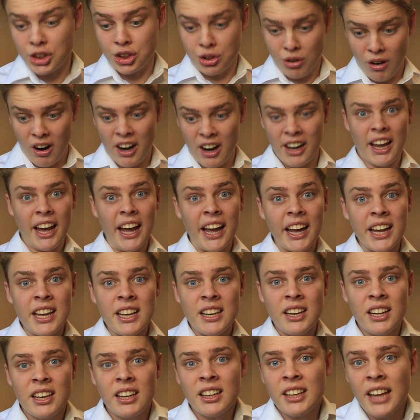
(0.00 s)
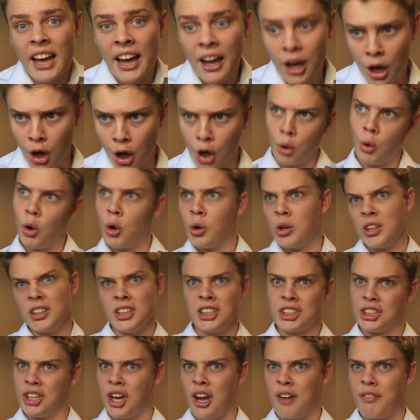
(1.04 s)
are trying to eat, yeah? Who ordered
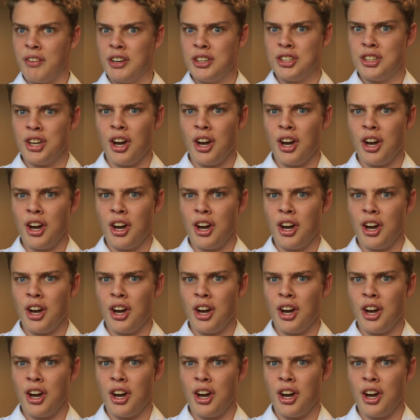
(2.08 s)
the surf and